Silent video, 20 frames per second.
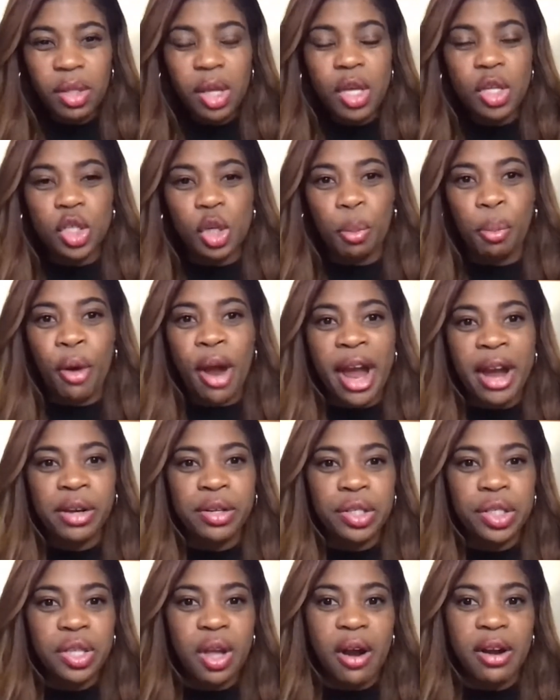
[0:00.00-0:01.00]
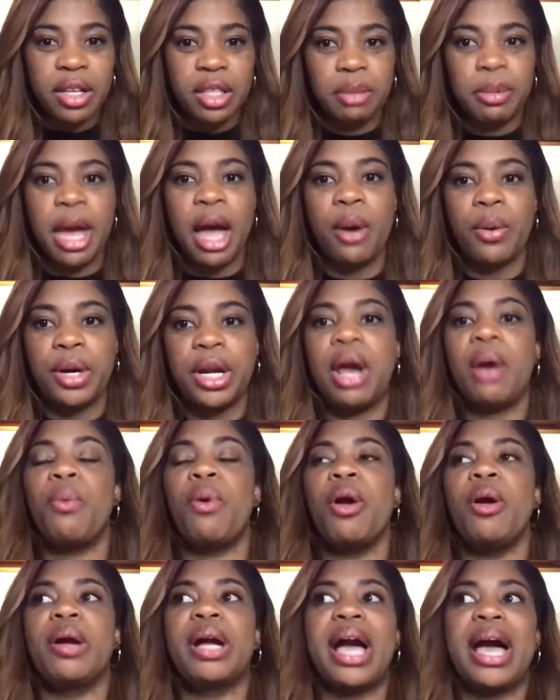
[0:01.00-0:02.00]
So, prior to starting the Power
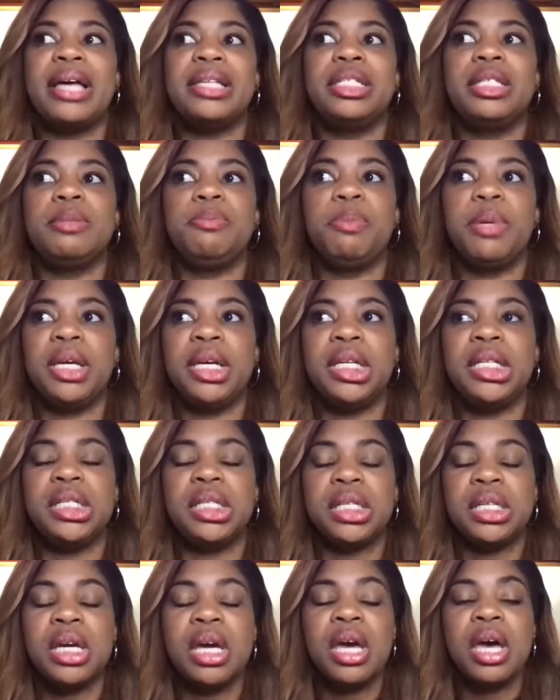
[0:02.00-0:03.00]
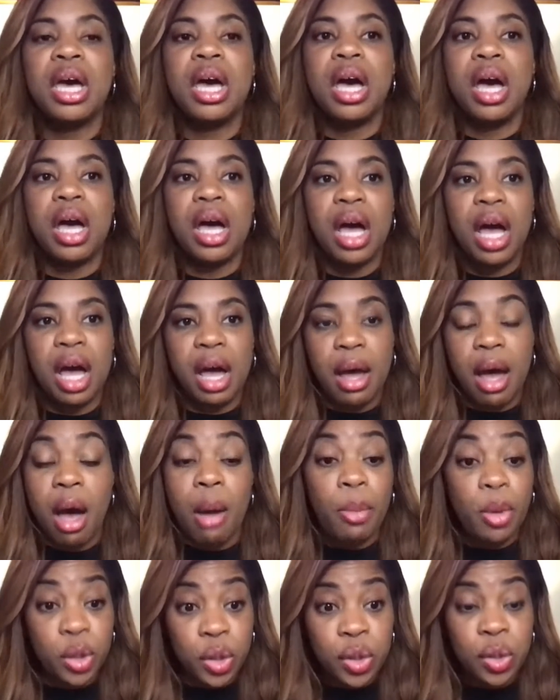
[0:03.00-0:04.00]
Network, I spent
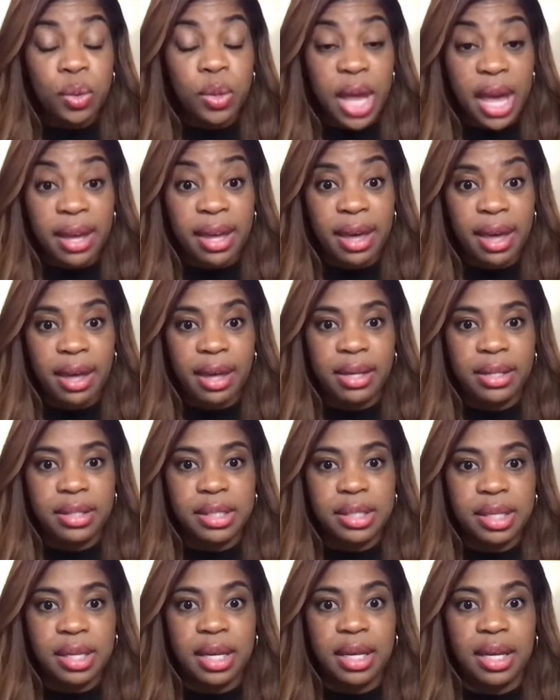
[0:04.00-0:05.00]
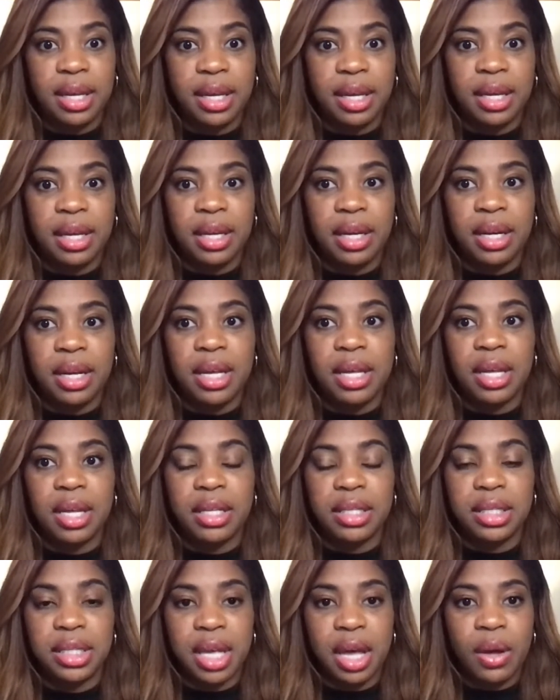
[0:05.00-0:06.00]
almost 2 decades in
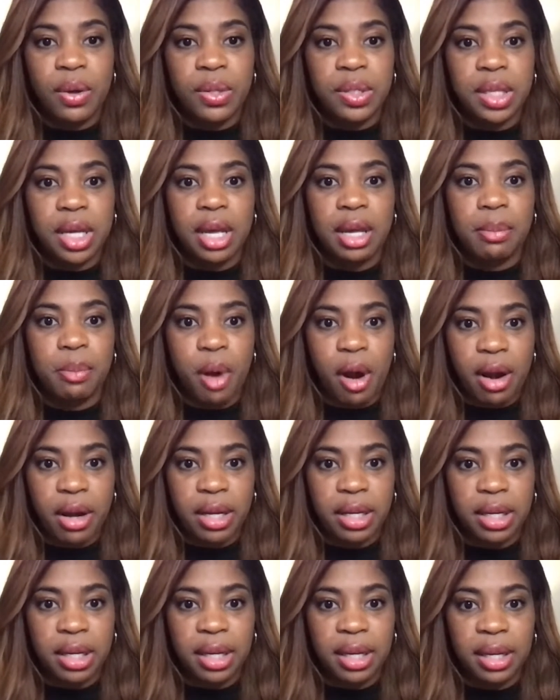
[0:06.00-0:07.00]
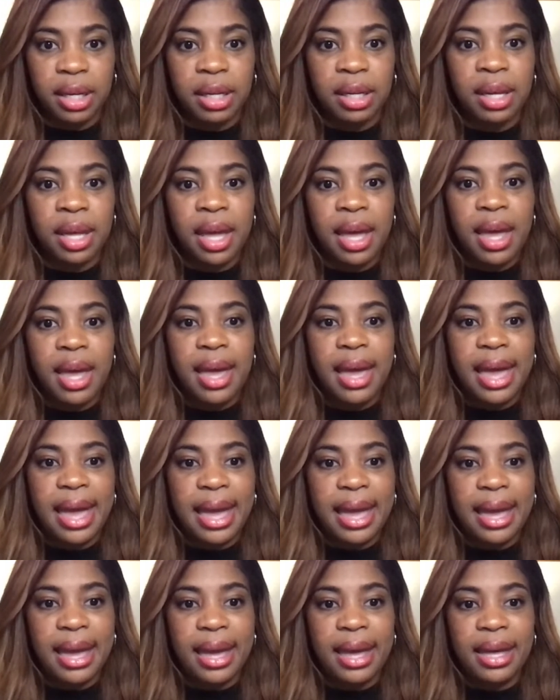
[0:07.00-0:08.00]
sales and marketing.
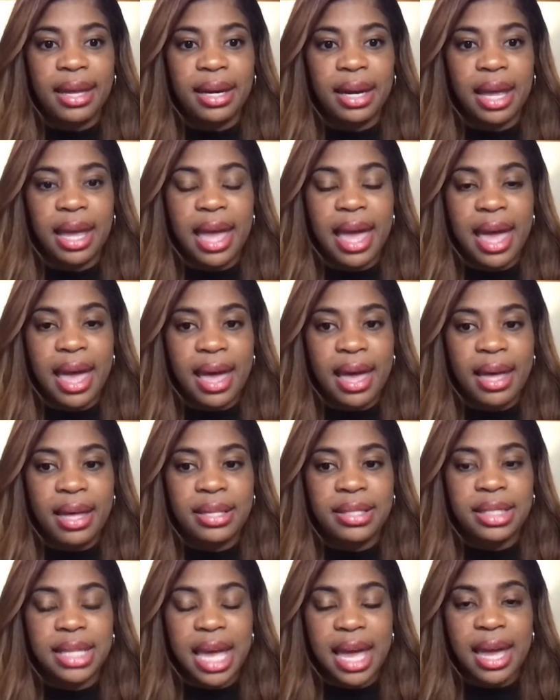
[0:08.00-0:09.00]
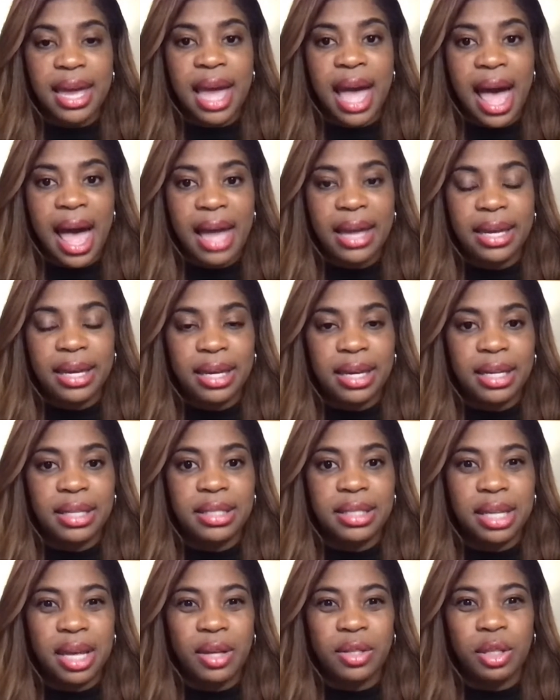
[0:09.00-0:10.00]
And as a high end
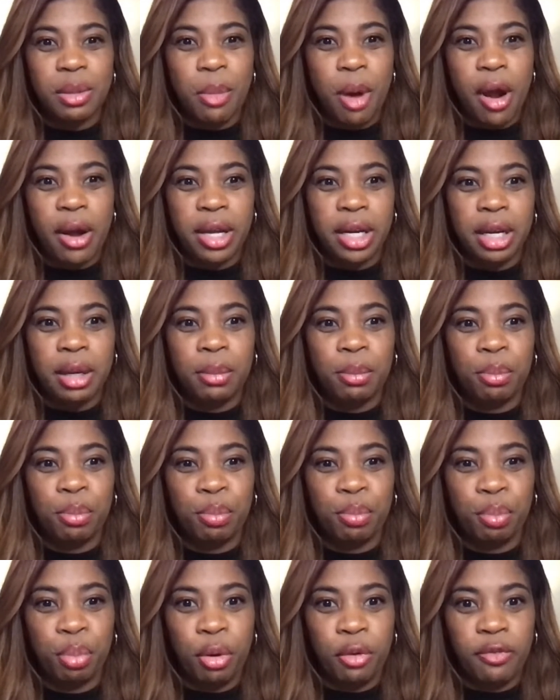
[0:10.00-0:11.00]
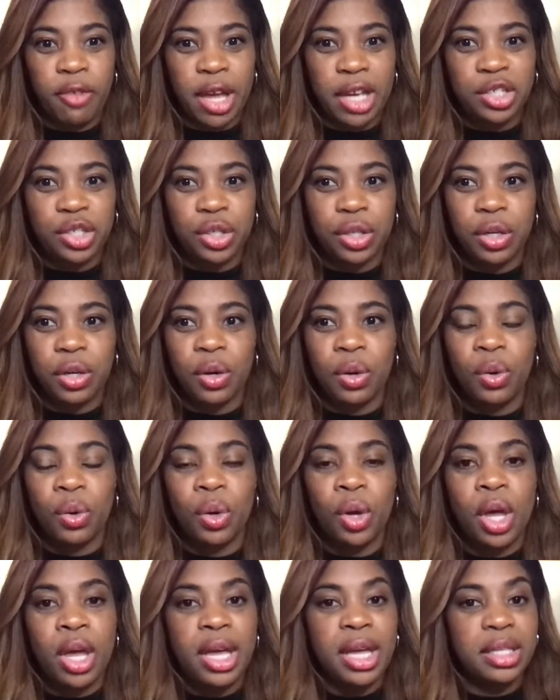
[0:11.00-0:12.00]
sales and marketing professional,
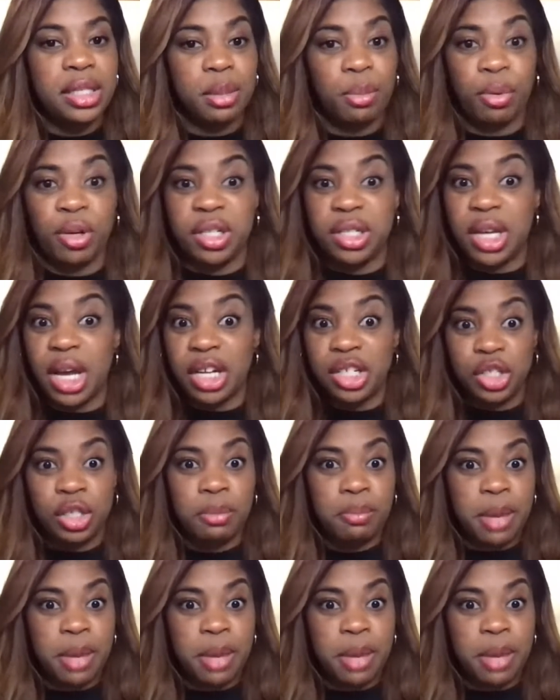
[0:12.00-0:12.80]
it's a production